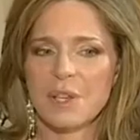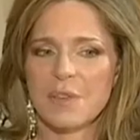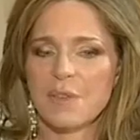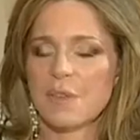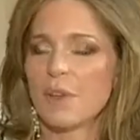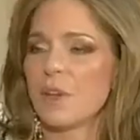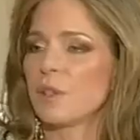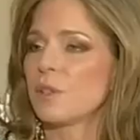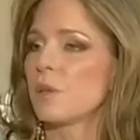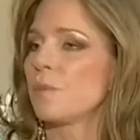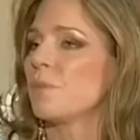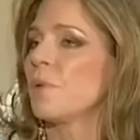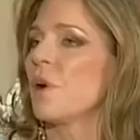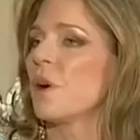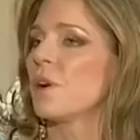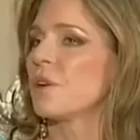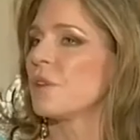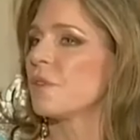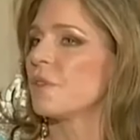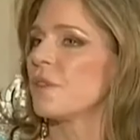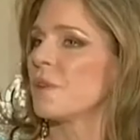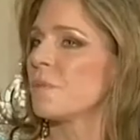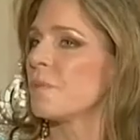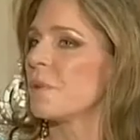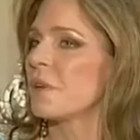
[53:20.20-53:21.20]
I felt a part
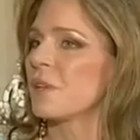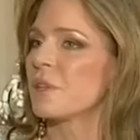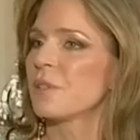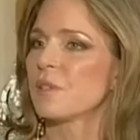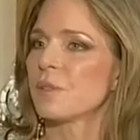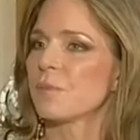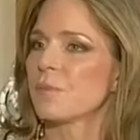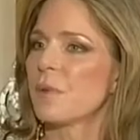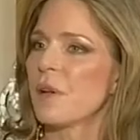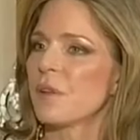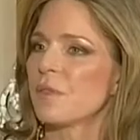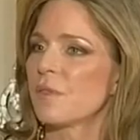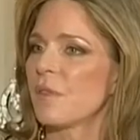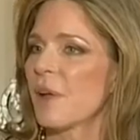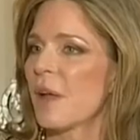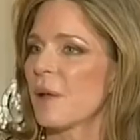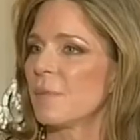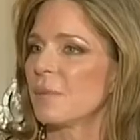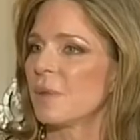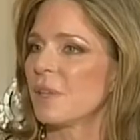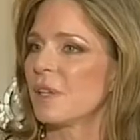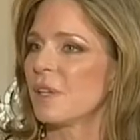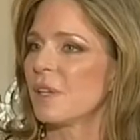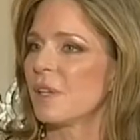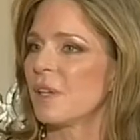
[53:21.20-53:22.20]
of it because of my
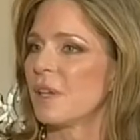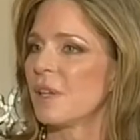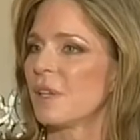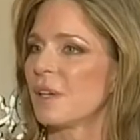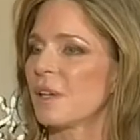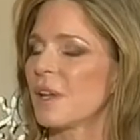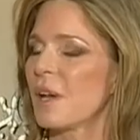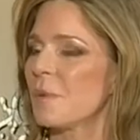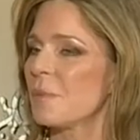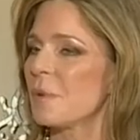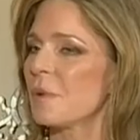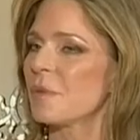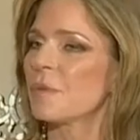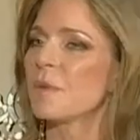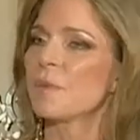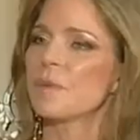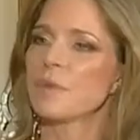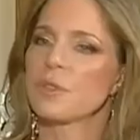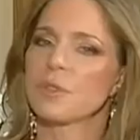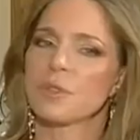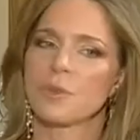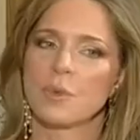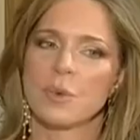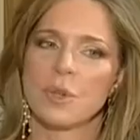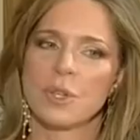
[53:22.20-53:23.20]
family coming from
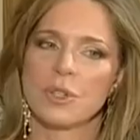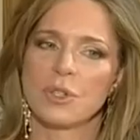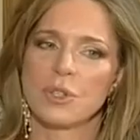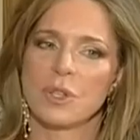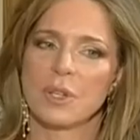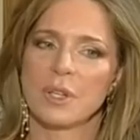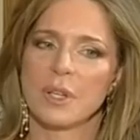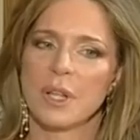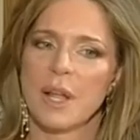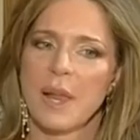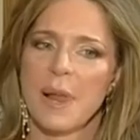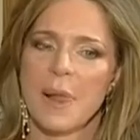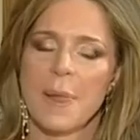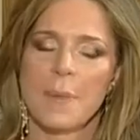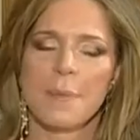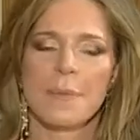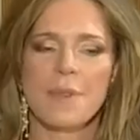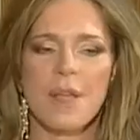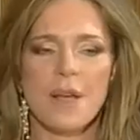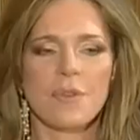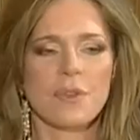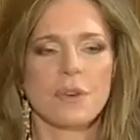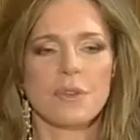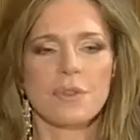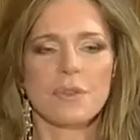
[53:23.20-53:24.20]
this region,
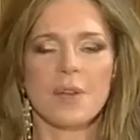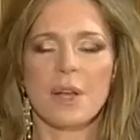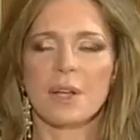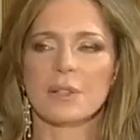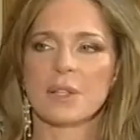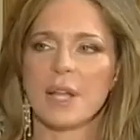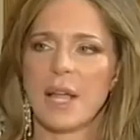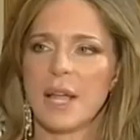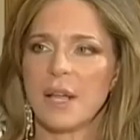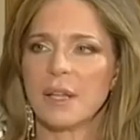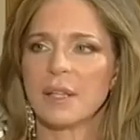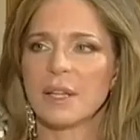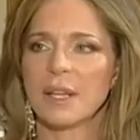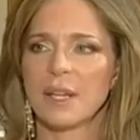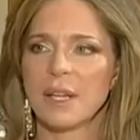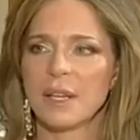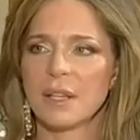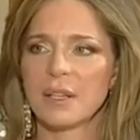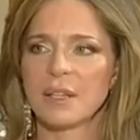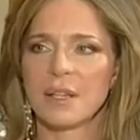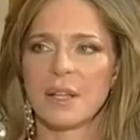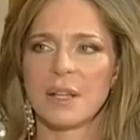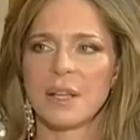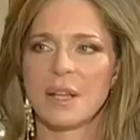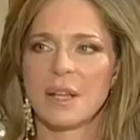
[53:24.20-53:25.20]
never felt
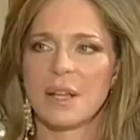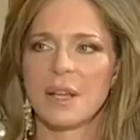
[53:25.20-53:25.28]
alien.